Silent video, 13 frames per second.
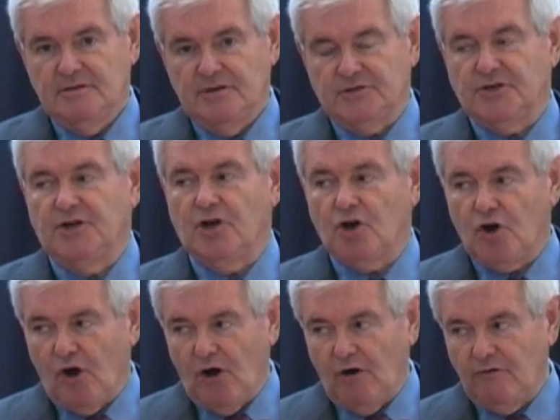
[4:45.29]
is going to
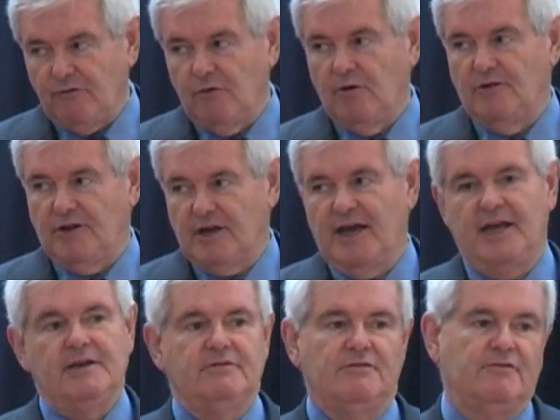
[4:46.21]
call for the
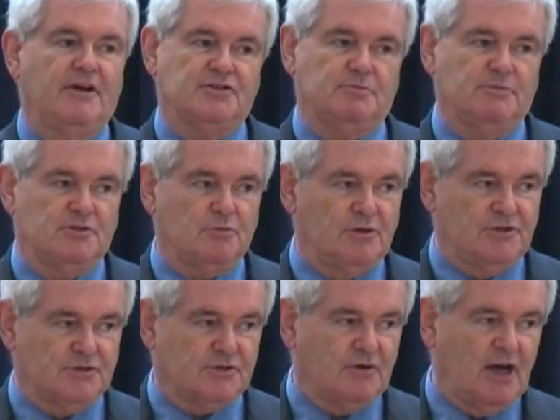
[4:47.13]
kind of investments we're
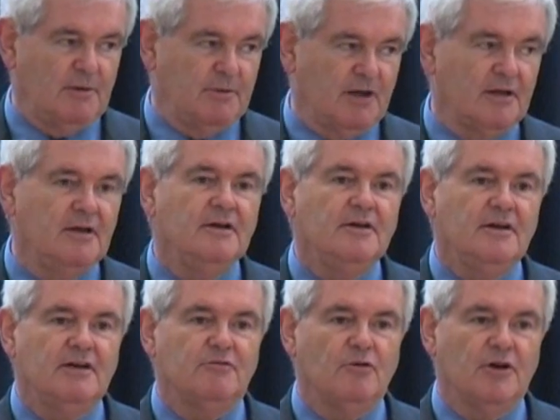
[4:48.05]
describing
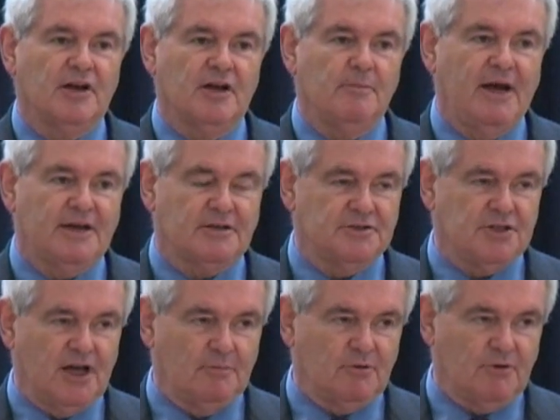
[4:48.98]
if we're going to get back to
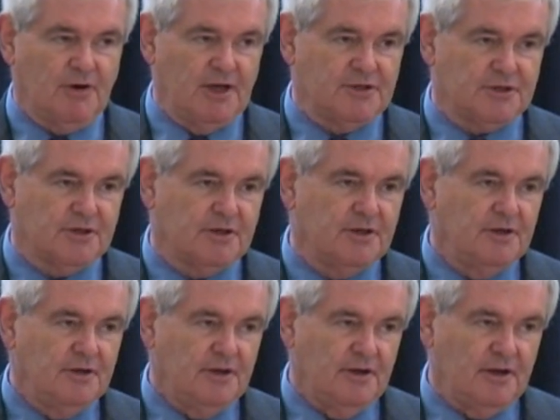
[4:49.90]
job creation
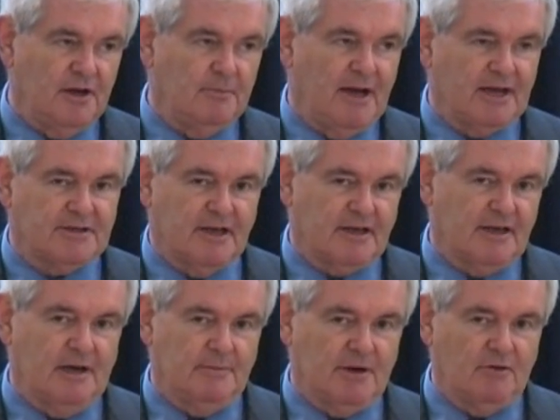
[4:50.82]
and get back to
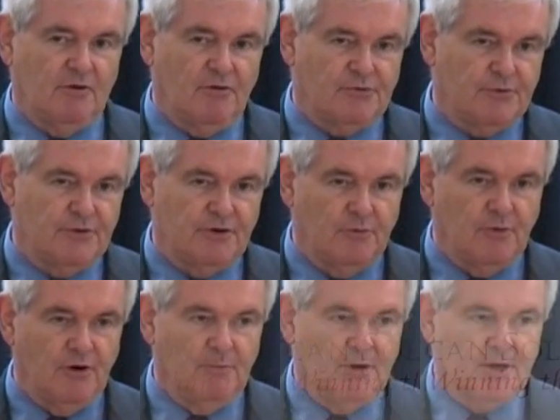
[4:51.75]
economic growth within a
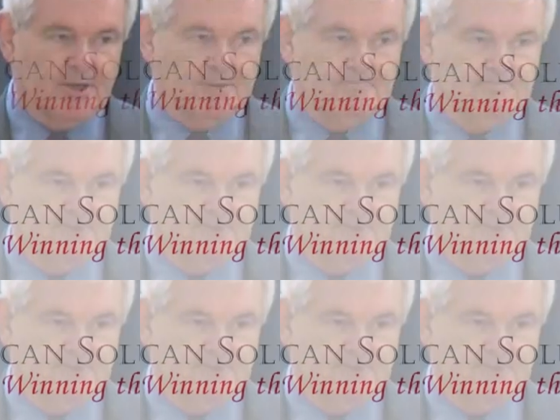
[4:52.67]
world market.